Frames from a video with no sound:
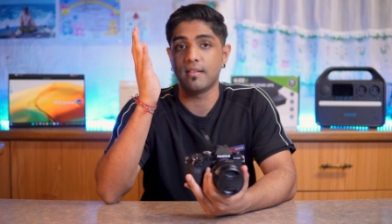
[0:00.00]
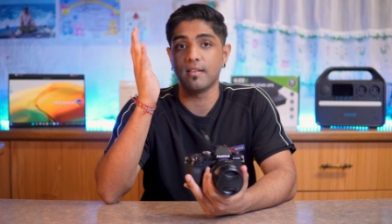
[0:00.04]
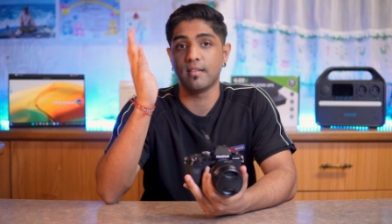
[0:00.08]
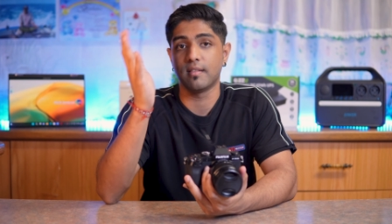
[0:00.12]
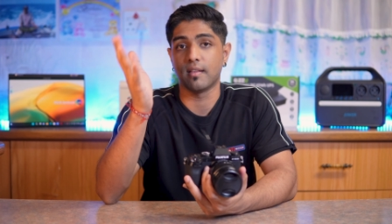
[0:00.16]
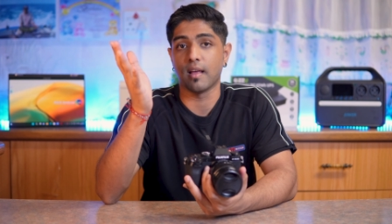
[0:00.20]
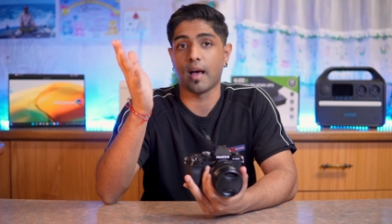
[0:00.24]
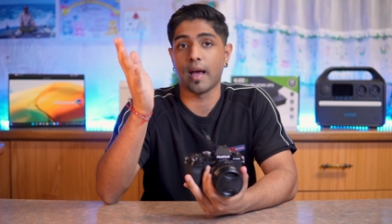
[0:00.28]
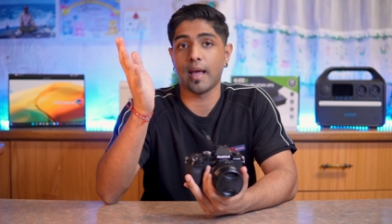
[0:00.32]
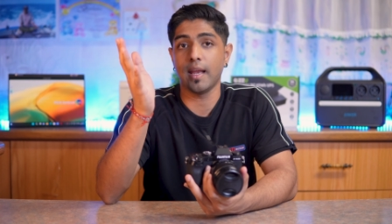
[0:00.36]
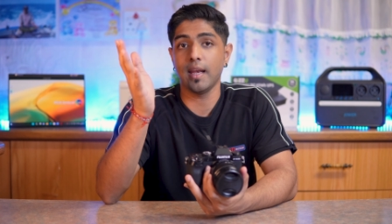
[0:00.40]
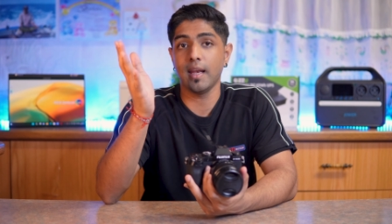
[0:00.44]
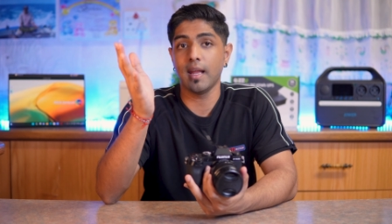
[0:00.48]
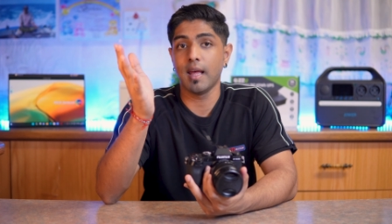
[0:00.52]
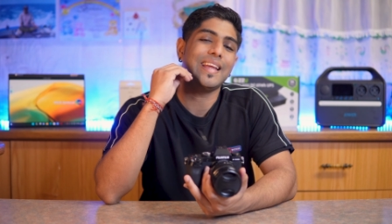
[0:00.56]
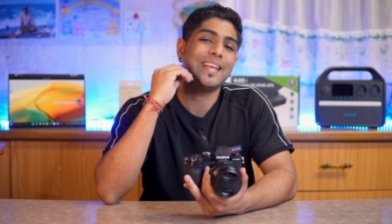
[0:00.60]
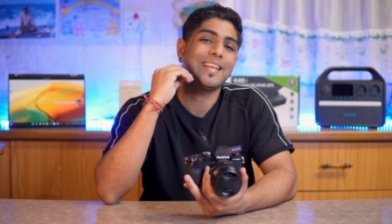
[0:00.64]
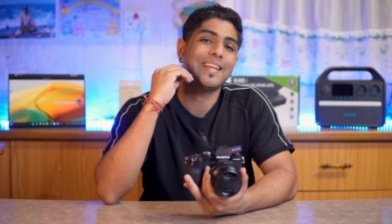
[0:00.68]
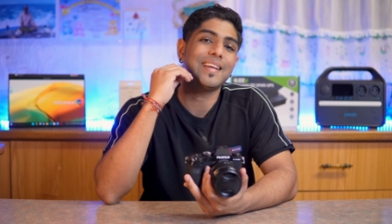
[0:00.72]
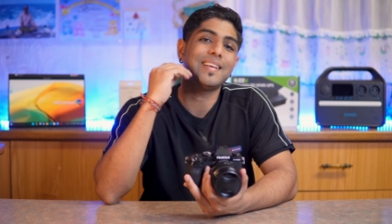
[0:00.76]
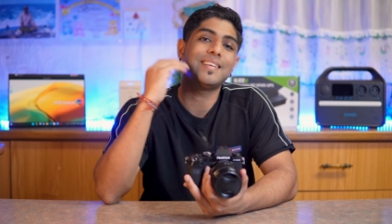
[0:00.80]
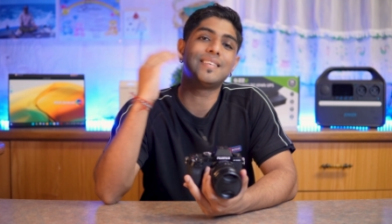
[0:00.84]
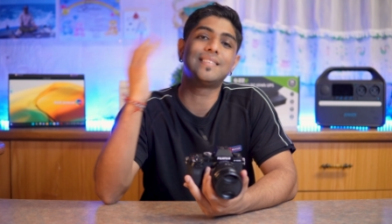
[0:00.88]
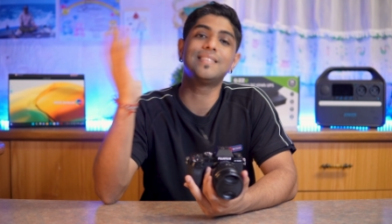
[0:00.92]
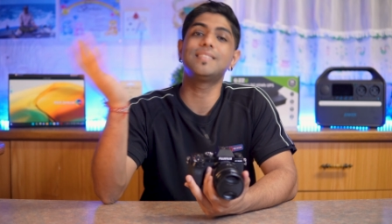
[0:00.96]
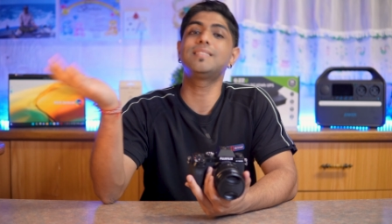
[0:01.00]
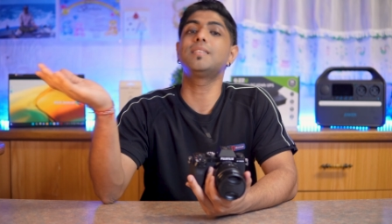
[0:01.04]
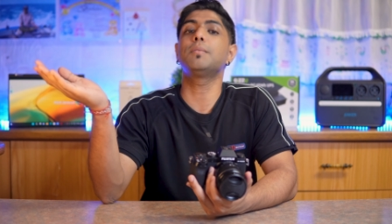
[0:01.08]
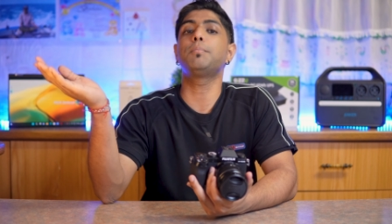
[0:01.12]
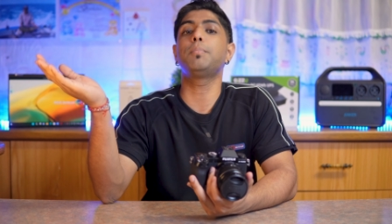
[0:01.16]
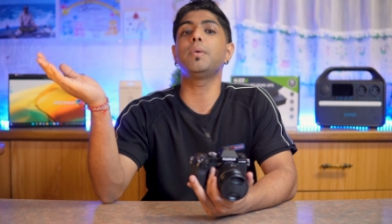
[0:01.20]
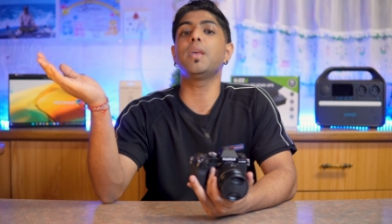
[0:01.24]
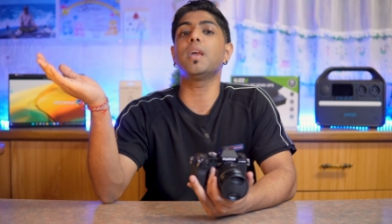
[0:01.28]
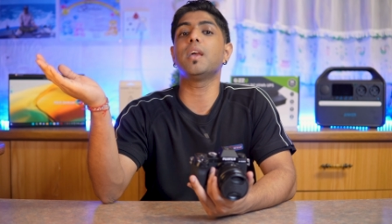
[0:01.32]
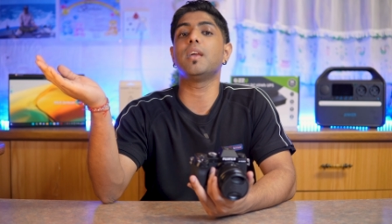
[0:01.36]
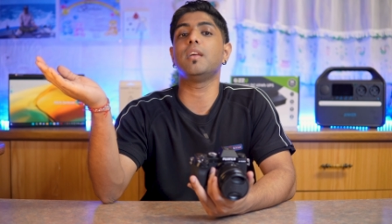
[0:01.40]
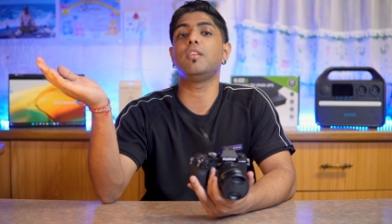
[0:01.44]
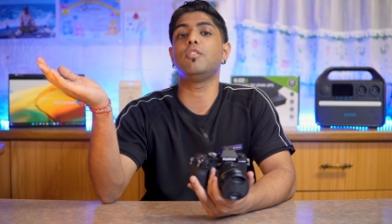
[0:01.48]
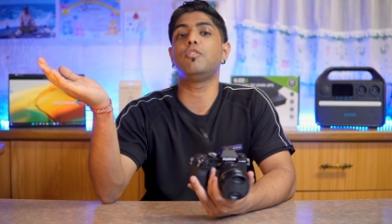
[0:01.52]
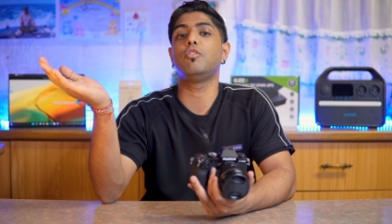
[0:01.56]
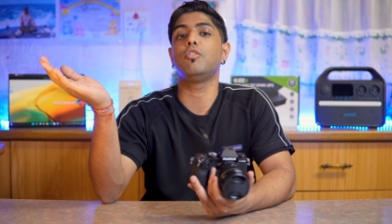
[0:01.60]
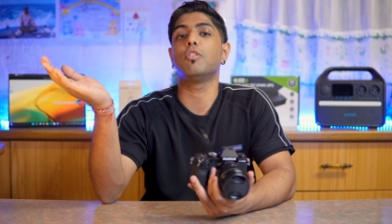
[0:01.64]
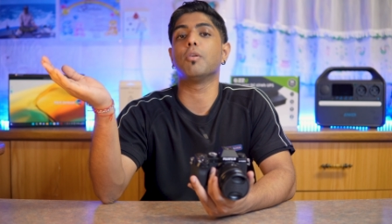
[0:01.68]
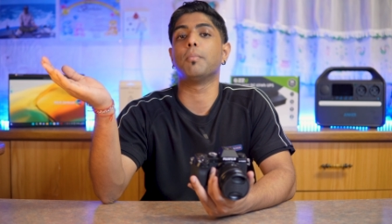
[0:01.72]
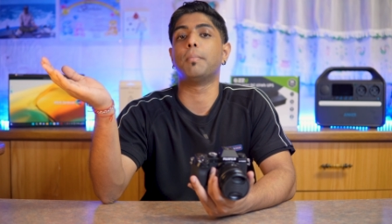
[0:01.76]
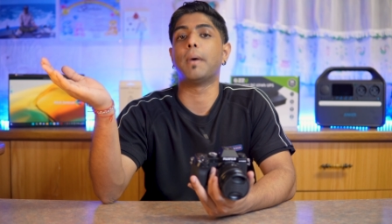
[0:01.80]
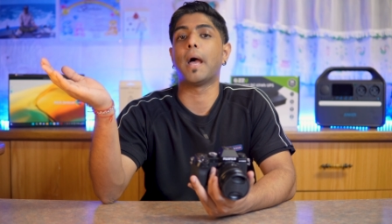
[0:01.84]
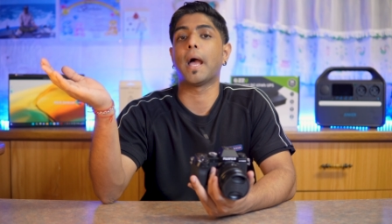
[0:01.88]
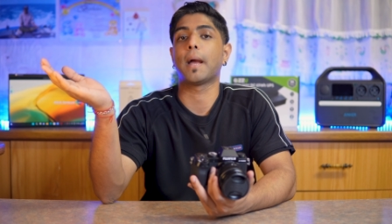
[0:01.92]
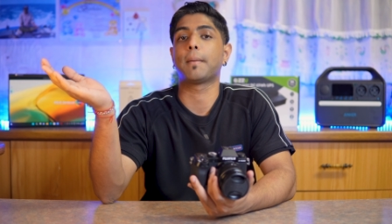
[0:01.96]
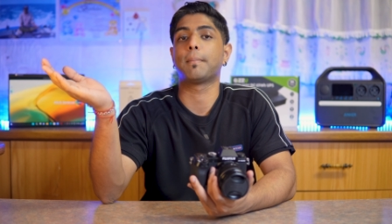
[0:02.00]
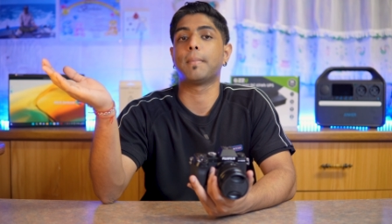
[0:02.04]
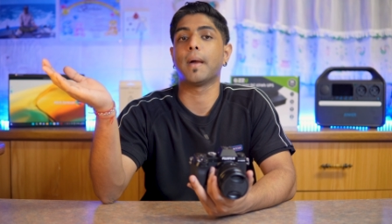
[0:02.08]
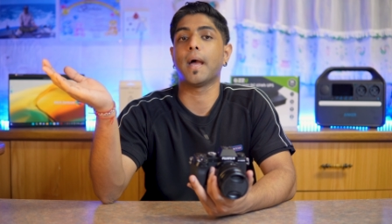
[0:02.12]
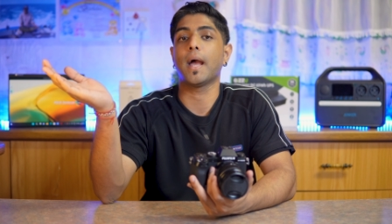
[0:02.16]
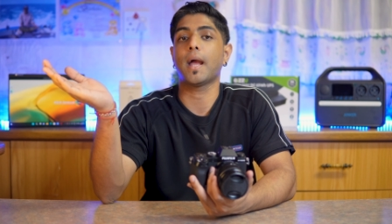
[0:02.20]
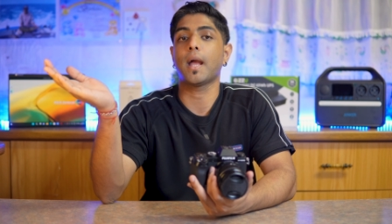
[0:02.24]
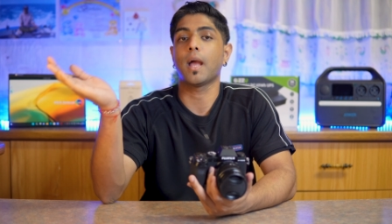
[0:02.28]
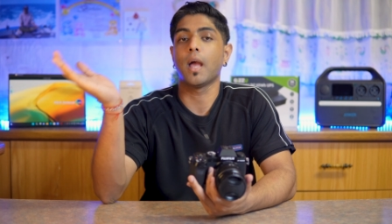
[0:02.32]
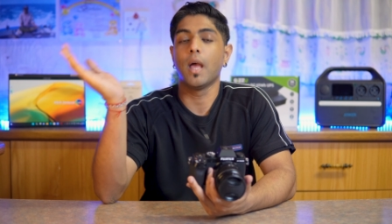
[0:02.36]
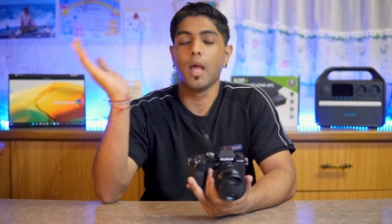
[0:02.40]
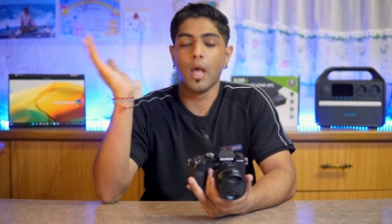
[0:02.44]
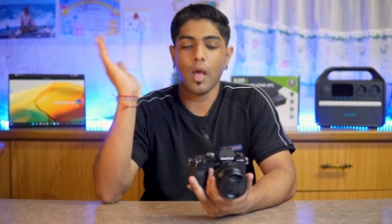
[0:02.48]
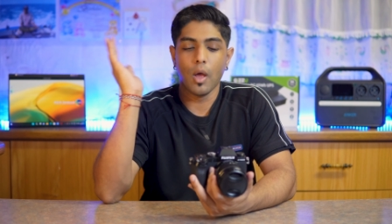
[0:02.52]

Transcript: design, it can disappear into your backpack